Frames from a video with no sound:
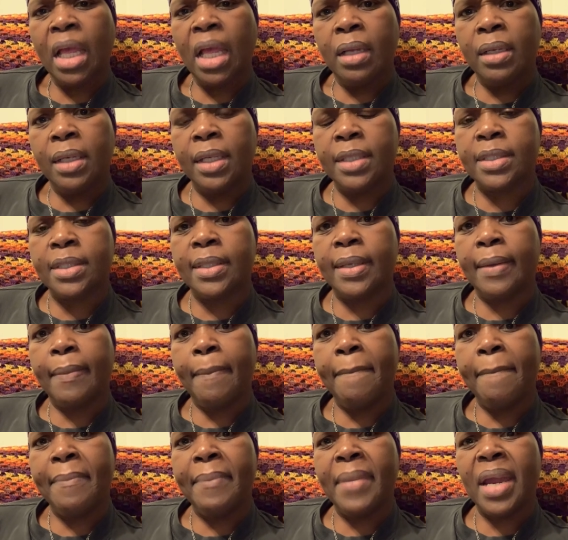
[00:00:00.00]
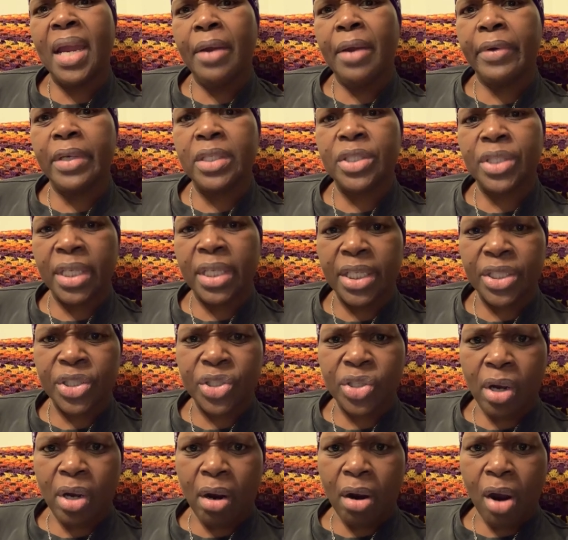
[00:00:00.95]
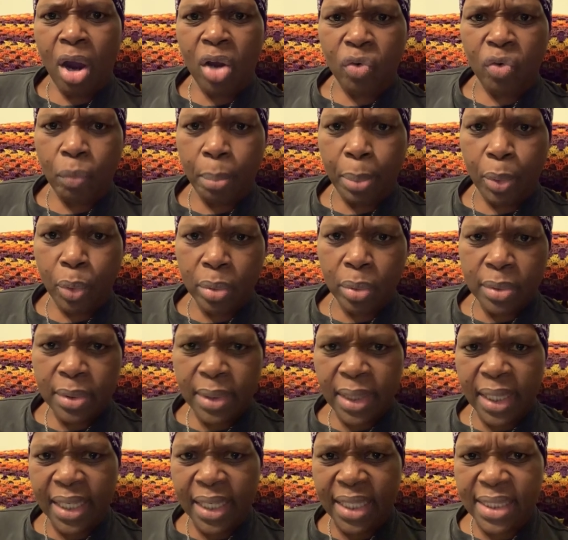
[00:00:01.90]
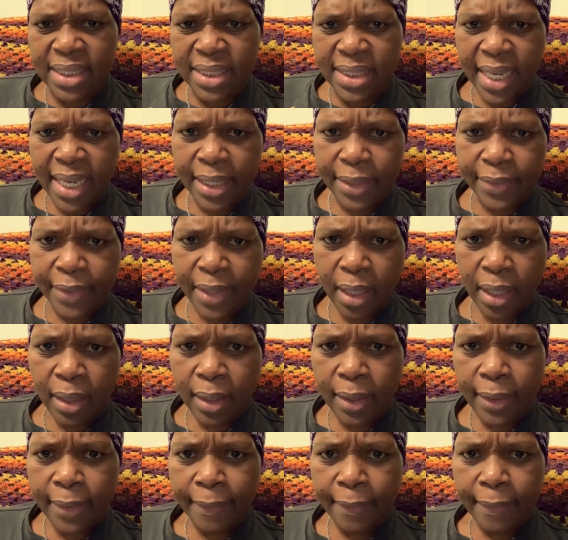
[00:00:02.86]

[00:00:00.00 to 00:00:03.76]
Listen, marriage is honorable in the sight of God.